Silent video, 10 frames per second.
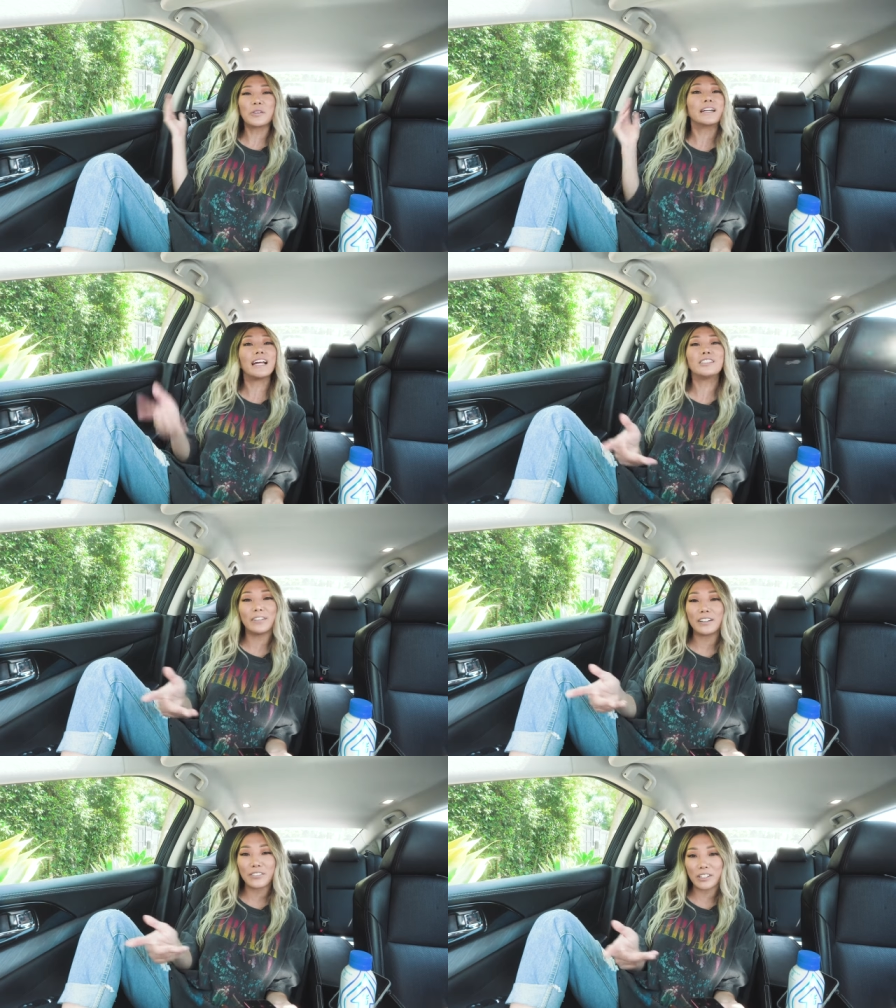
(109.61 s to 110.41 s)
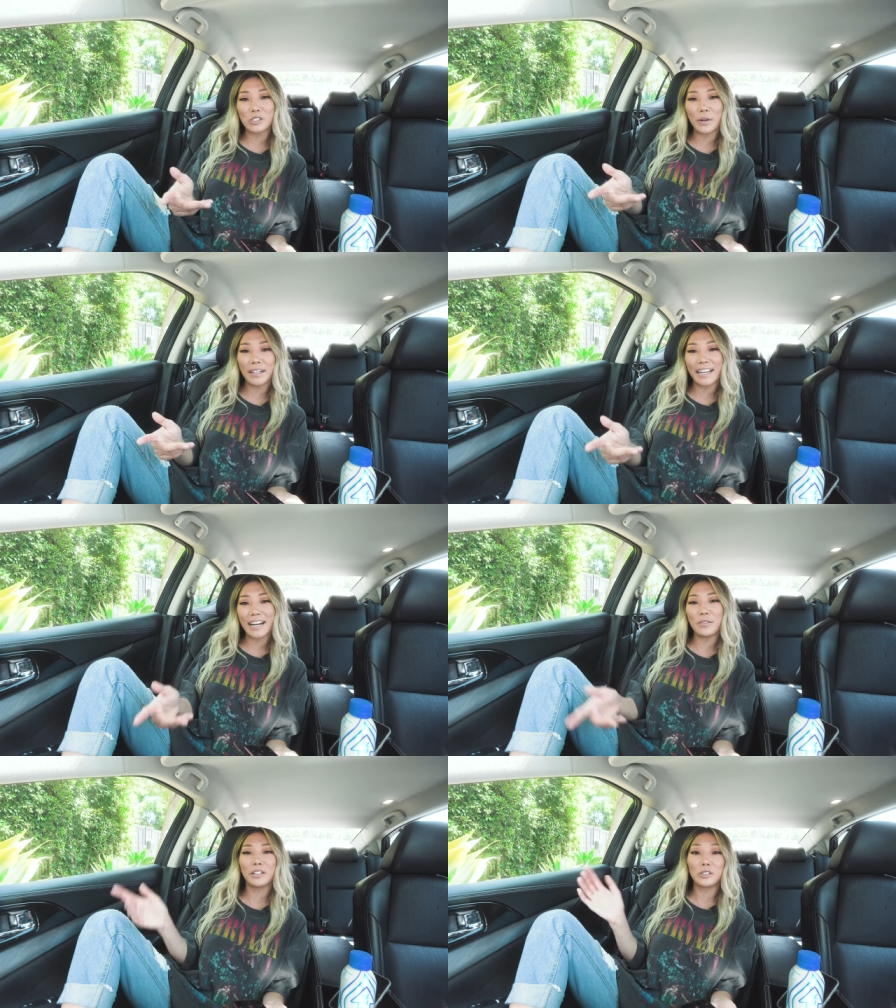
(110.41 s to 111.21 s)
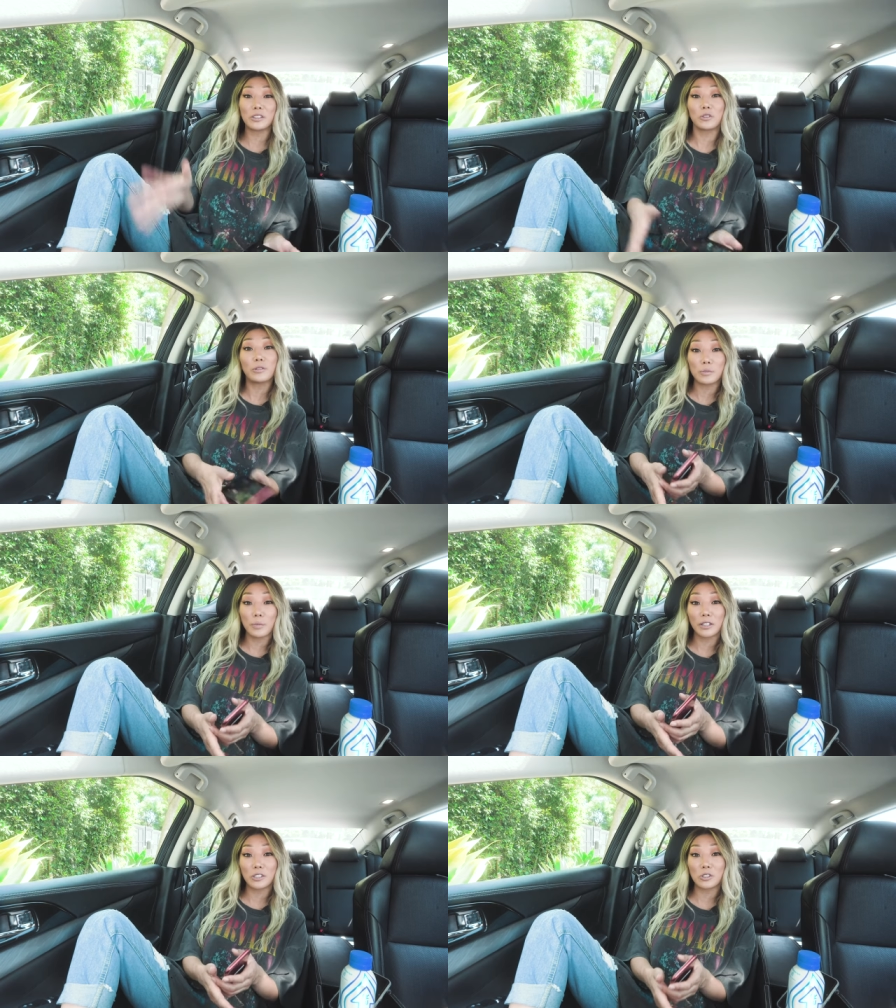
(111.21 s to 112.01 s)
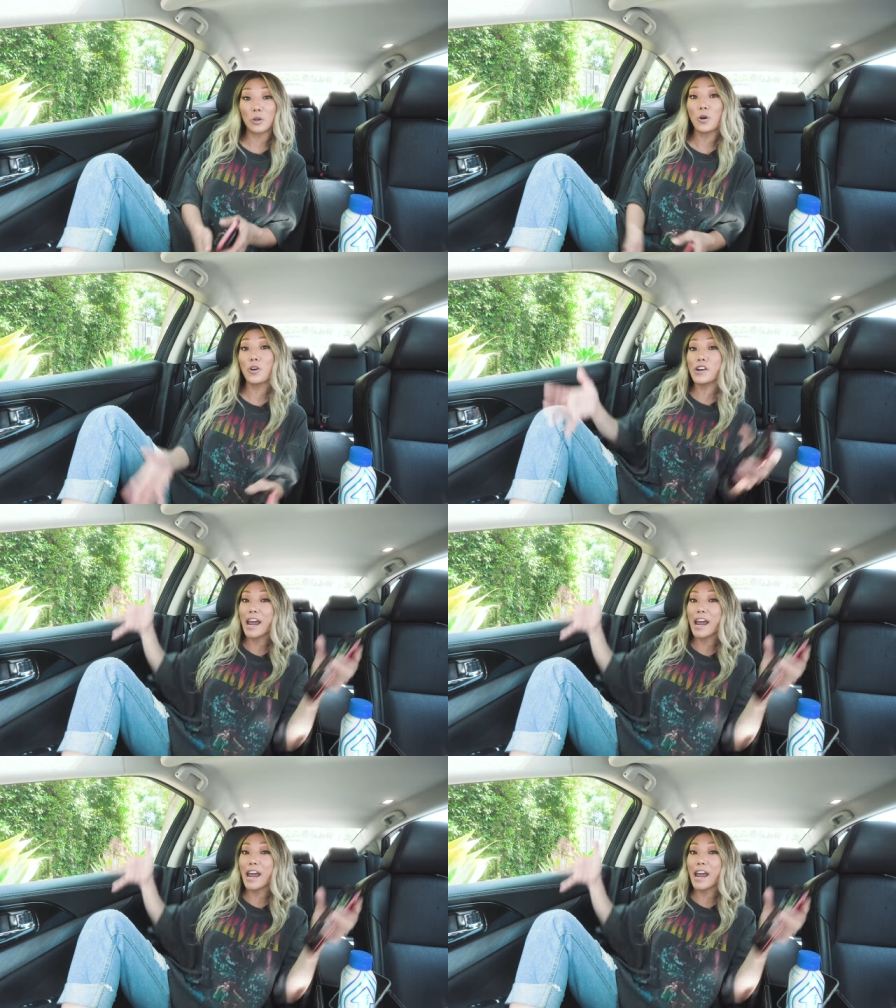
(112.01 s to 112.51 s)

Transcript: we're gonna head to Fairfax right now. We're gonna go to the thrift market store